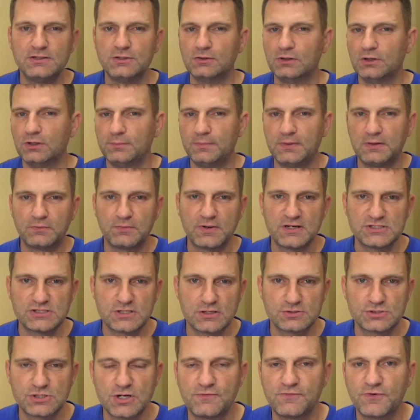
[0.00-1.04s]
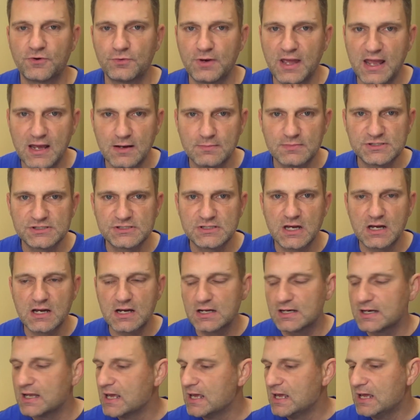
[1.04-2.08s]
do a little bit of research over on
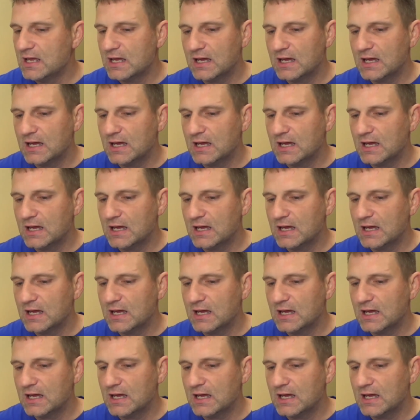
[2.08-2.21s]
Amazon,